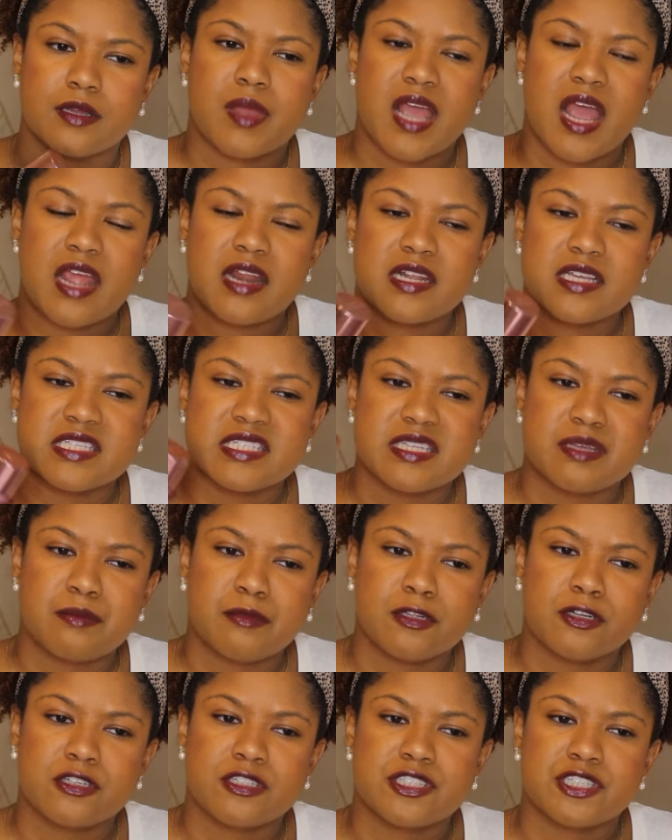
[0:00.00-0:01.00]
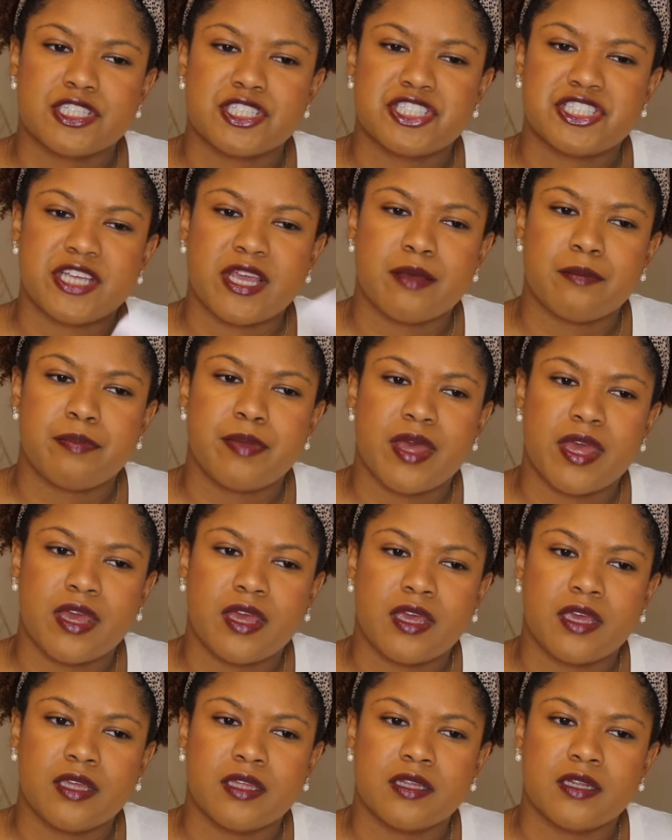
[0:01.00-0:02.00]
Kind of similar to
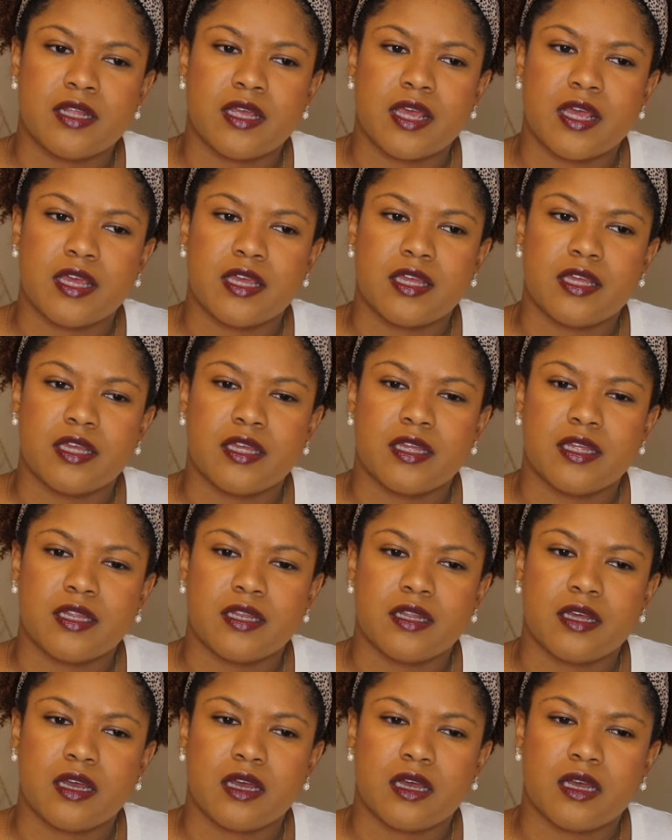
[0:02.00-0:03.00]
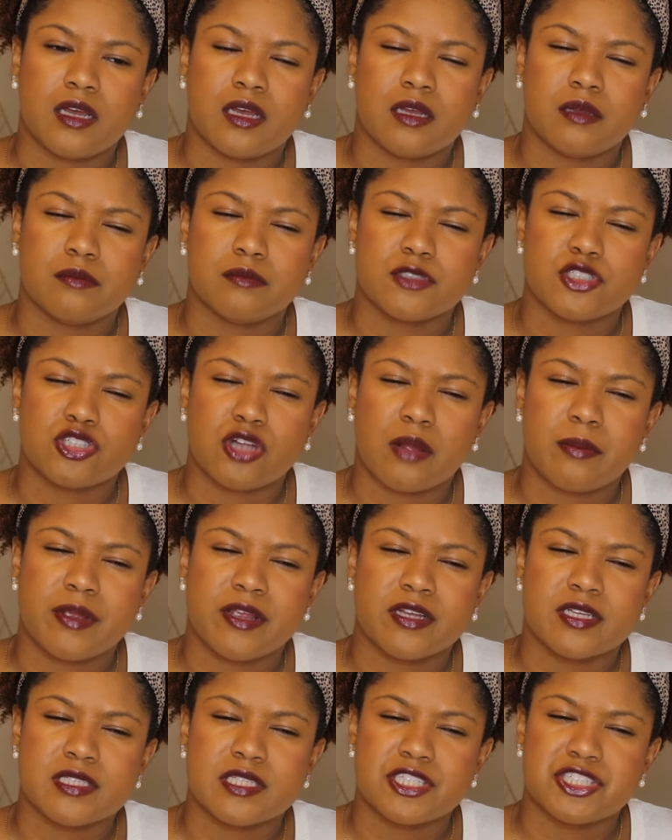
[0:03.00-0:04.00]
champagne and um,
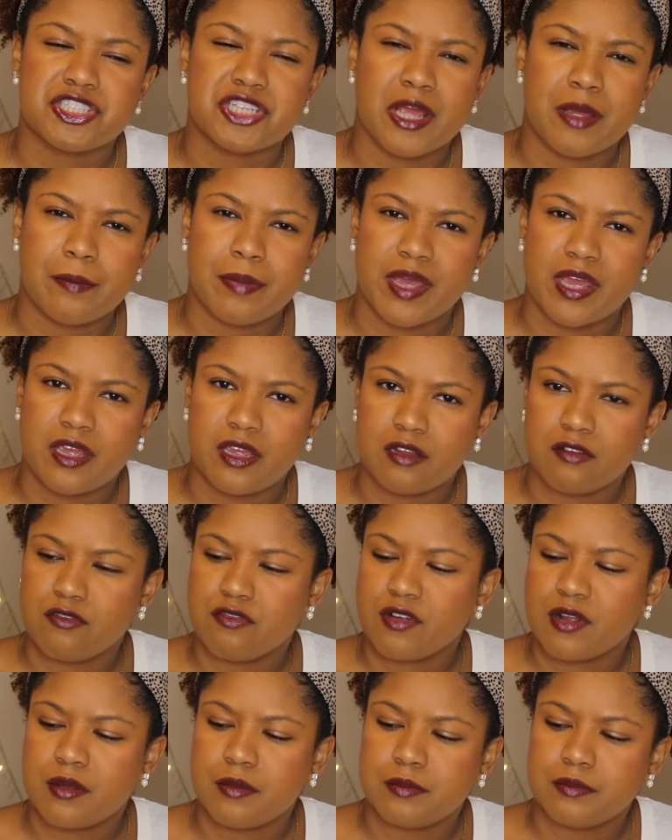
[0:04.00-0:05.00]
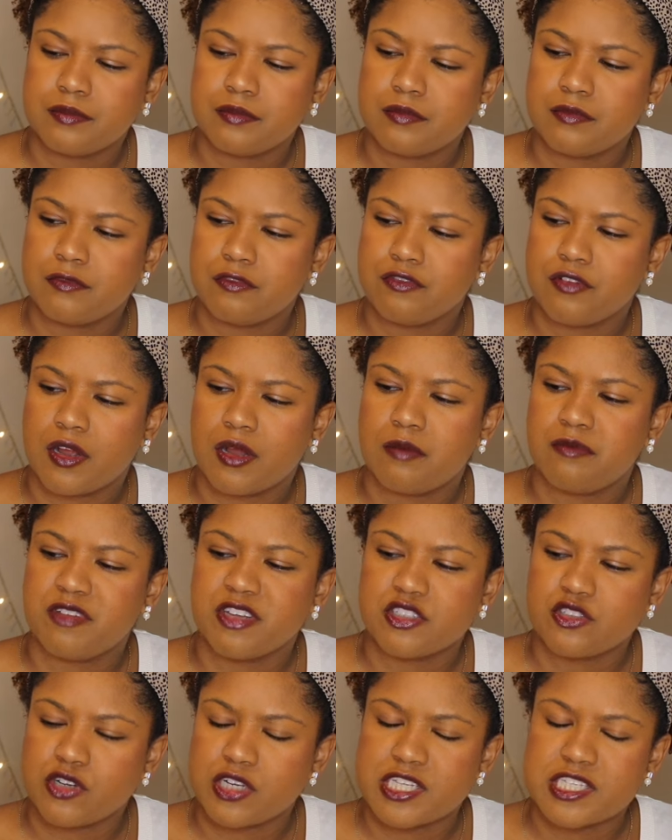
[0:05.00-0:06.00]
strawberries and champagne from from
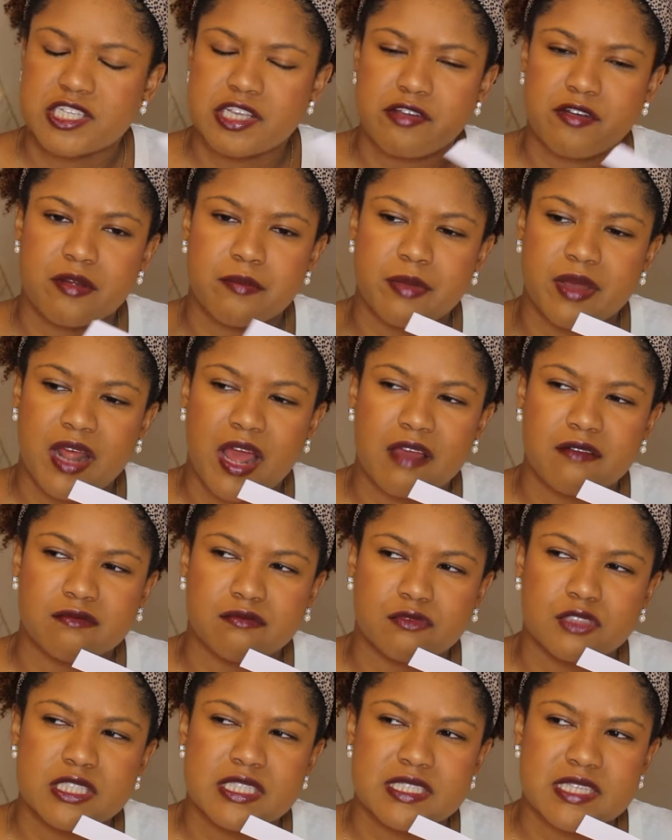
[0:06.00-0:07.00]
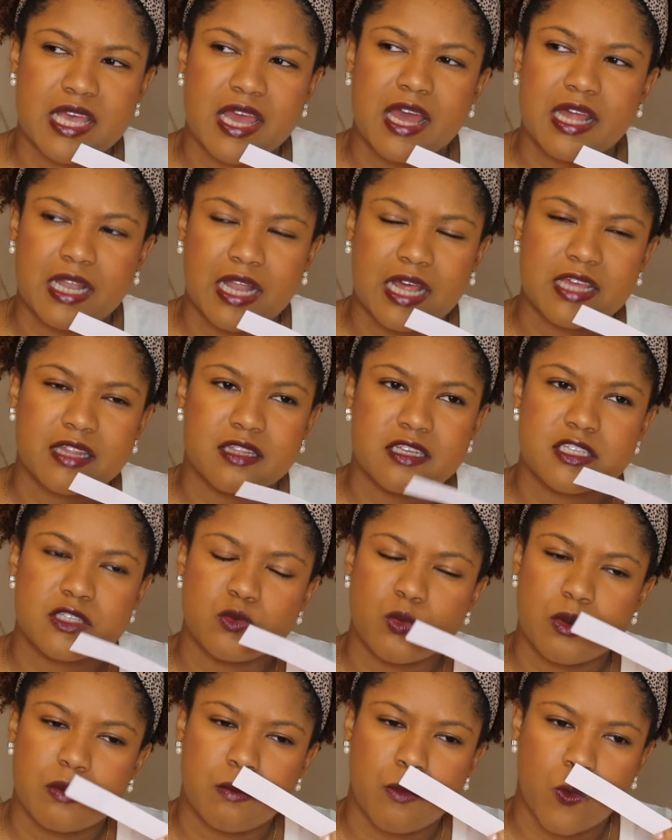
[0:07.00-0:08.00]
Victoria's Secret, but I would say I like this
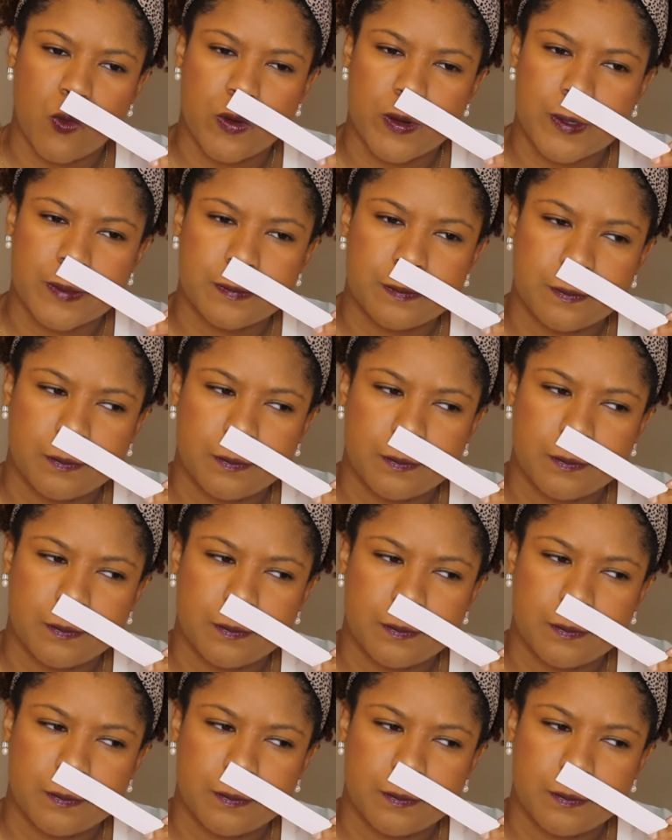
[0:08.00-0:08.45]
one more.